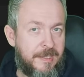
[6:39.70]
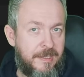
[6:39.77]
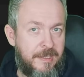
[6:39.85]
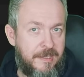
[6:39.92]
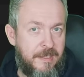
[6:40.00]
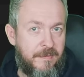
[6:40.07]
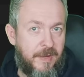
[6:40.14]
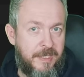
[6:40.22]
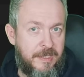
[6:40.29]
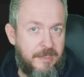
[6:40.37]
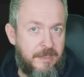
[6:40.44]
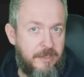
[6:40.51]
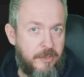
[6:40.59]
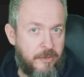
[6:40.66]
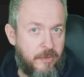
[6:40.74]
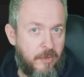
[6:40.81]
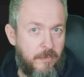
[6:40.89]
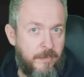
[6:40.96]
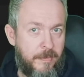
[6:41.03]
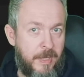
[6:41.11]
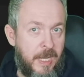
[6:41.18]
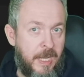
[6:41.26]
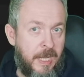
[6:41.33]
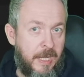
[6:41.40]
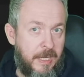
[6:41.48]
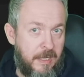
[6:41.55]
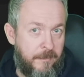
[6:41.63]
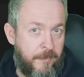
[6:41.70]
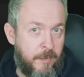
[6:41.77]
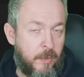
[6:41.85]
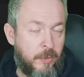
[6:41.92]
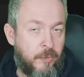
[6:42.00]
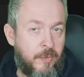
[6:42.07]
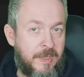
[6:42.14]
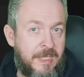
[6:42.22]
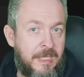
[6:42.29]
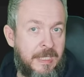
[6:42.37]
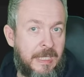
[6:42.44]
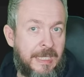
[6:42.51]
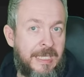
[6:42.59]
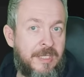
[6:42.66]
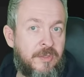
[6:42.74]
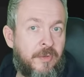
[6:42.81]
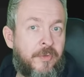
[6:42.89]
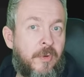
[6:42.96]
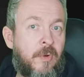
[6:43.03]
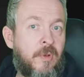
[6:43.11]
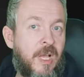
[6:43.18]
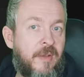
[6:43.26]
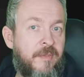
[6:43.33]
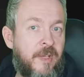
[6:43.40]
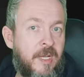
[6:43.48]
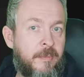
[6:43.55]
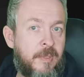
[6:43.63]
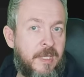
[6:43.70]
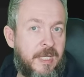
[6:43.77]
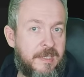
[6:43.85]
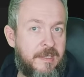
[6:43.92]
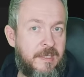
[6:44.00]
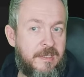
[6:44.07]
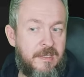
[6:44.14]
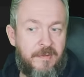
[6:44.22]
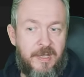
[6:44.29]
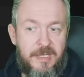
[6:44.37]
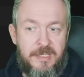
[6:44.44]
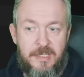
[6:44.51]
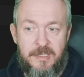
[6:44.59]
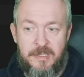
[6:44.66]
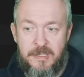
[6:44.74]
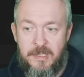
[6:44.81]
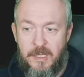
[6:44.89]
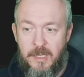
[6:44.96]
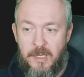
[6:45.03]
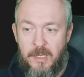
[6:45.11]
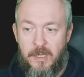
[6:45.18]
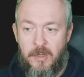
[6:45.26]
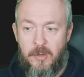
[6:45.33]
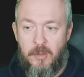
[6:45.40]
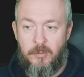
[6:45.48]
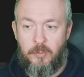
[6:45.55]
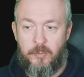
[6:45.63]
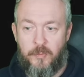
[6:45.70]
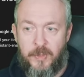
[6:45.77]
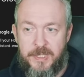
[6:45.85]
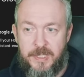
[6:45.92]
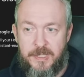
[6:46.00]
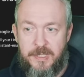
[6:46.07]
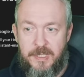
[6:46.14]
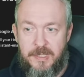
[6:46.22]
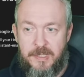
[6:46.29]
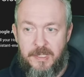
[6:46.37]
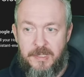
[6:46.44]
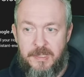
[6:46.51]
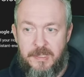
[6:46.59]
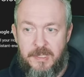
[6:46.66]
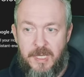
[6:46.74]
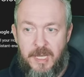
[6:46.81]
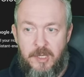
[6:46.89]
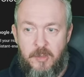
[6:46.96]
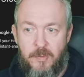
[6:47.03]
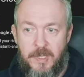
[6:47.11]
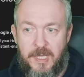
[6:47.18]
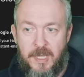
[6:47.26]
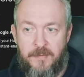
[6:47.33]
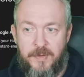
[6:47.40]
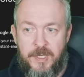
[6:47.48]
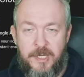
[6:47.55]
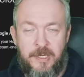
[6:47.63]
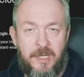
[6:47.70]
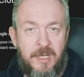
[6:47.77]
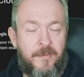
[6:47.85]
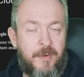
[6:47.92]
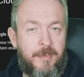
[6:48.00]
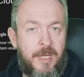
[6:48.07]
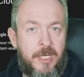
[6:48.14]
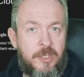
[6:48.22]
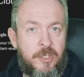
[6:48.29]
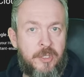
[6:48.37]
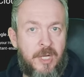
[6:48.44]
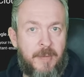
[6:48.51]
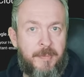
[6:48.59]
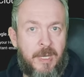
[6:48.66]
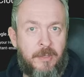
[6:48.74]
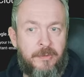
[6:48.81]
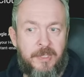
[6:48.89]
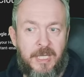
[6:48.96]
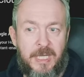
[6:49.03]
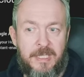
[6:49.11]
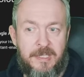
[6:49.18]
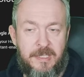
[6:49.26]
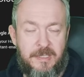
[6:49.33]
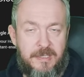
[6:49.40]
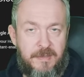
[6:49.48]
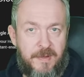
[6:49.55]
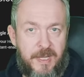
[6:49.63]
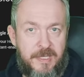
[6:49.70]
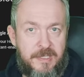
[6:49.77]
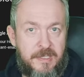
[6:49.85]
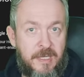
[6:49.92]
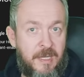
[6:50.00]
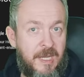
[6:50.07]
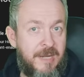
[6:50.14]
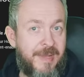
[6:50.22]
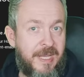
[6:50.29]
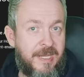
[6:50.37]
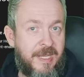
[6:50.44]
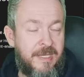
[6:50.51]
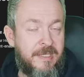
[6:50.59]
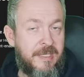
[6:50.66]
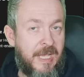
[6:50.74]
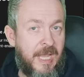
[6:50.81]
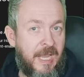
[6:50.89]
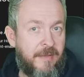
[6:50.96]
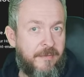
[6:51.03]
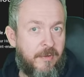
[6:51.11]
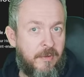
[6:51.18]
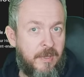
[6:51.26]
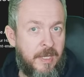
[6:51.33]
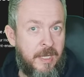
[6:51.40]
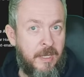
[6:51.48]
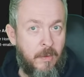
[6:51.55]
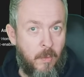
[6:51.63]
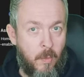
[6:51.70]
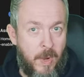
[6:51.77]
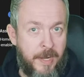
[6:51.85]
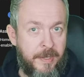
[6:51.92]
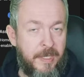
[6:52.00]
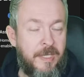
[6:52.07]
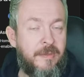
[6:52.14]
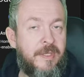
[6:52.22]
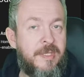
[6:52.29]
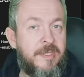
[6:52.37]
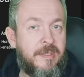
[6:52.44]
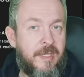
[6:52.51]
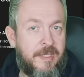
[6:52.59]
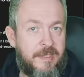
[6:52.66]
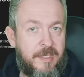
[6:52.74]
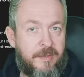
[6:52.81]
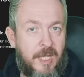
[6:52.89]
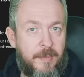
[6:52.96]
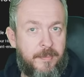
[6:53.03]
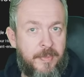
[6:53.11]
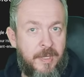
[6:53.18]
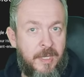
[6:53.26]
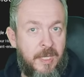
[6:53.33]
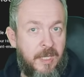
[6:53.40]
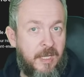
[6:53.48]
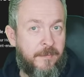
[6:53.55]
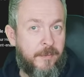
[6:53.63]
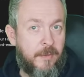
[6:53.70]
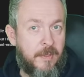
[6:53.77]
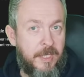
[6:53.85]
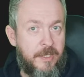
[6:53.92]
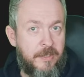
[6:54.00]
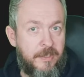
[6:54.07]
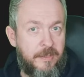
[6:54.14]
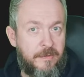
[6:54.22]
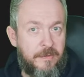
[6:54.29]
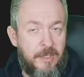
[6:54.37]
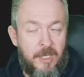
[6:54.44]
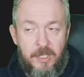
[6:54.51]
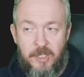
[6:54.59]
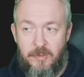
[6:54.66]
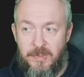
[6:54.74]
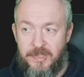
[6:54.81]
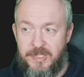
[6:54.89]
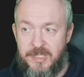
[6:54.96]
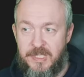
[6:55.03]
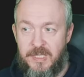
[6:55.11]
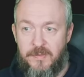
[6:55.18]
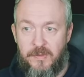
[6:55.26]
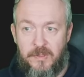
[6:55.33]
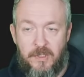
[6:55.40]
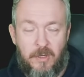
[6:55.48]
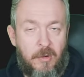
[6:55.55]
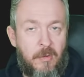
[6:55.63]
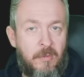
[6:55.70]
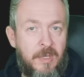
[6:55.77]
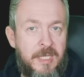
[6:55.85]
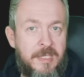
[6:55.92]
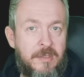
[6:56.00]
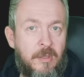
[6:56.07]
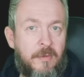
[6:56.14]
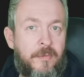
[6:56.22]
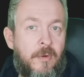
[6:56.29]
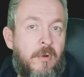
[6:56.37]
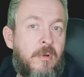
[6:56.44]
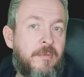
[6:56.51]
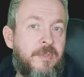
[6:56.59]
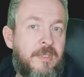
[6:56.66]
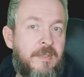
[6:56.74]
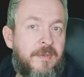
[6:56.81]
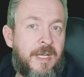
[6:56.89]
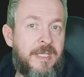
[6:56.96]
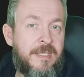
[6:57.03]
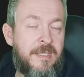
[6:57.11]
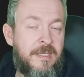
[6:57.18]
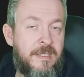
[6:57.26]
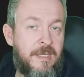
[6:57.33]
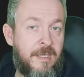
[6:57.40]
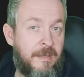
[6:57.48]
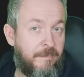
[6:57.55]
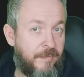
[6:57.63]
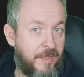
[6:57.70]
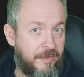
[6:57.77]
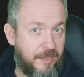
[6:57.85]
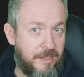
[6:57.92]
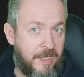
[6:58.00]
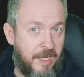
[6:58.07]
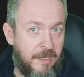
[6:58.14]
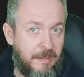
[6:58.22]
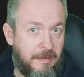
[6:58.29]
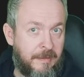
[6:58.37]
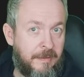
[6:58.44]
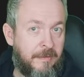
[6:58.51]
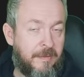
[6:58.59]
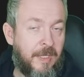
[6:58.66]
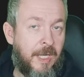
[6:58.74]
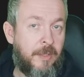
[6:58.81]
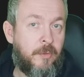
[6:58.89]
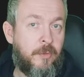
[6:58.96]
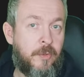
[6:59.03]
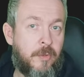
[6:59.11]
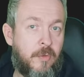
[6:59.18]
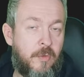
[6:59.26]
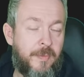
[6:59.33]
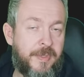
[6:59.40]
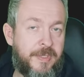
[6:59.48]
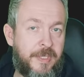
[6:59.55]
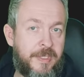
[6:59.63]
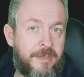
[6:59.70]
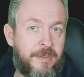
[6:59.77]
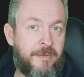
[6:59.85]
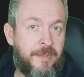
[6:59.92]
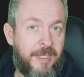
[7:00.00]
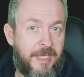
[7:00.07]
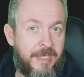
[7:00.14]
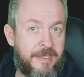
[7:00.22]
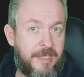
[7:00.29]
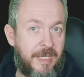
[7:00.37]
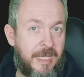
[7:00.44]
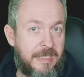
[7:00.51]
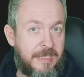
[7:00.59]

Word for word: Assist devices in your home? If you want to see a list of all available Assist devices, go to Voice Assistants and you will have here information about the Assist device. In my case, I have only one in this test setup. If you click on it, you will receive the whole list of all of the devices that are currently tied to your Home Assistant as